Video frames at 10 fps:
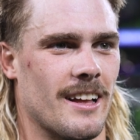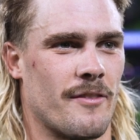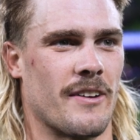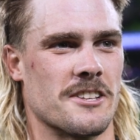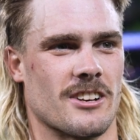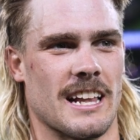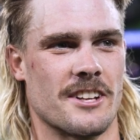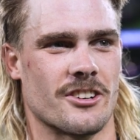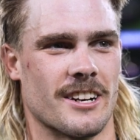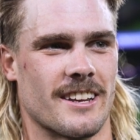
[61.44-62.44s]
uh, fans are
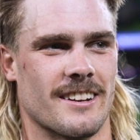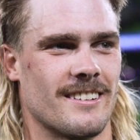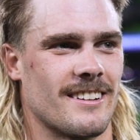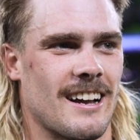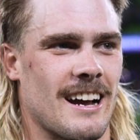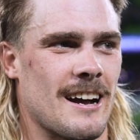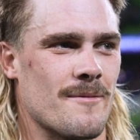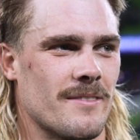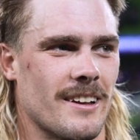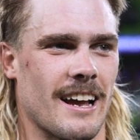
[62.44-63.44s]
electric, and
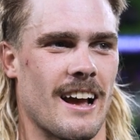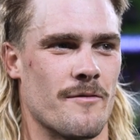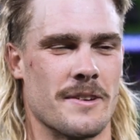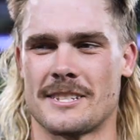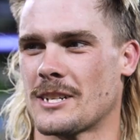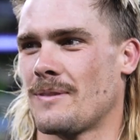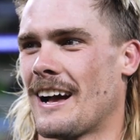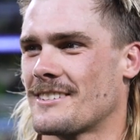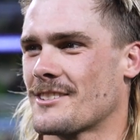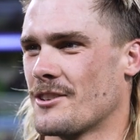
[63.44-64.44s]
um, yeah, I've missed this
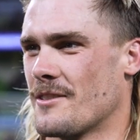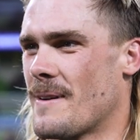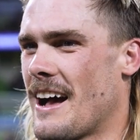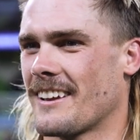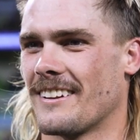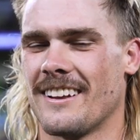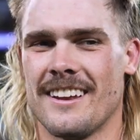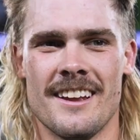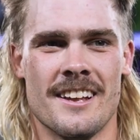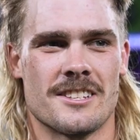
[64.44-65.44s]
place. It's good to be back, and
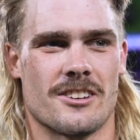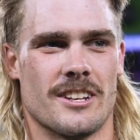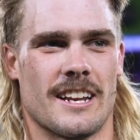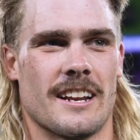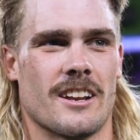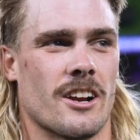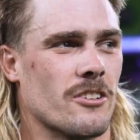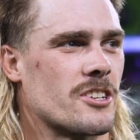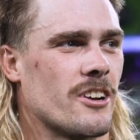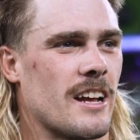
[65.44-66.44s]
it's good to get a, a
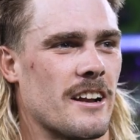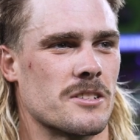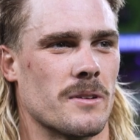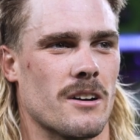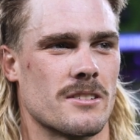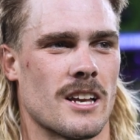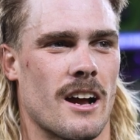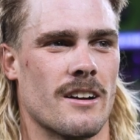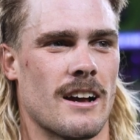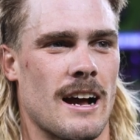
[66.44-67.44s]
good turnout as well.
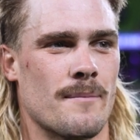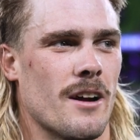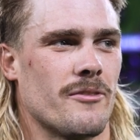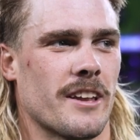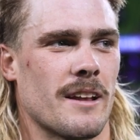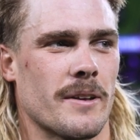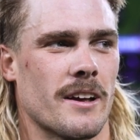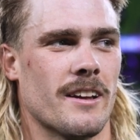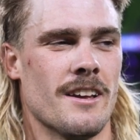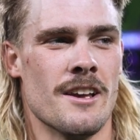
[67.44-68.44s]
So hopefully, we can get
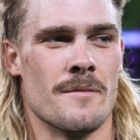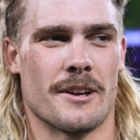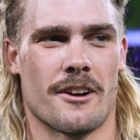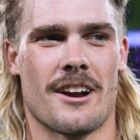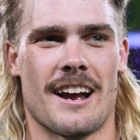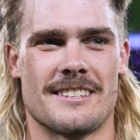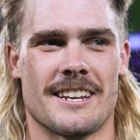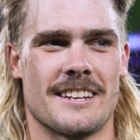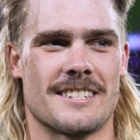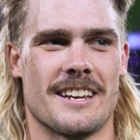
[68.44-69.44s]
bigger, bigger crowds
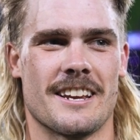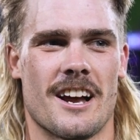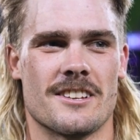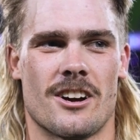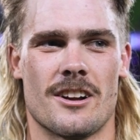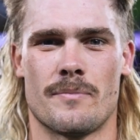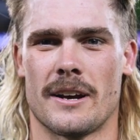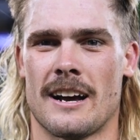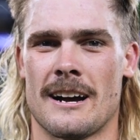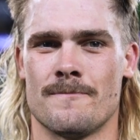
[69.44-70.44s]
in as the year goes on.
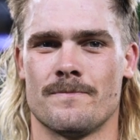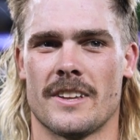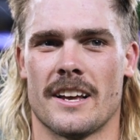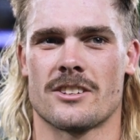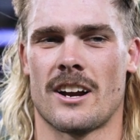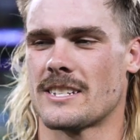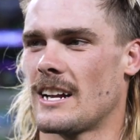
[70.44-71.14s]
But yeah, it's a great